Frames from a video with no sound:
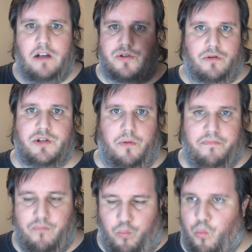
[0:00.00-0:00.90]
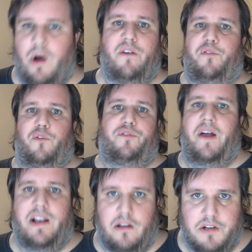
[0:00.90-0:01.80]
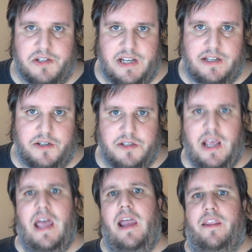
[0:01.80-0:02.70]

All sorts of wonderful, fun little diseases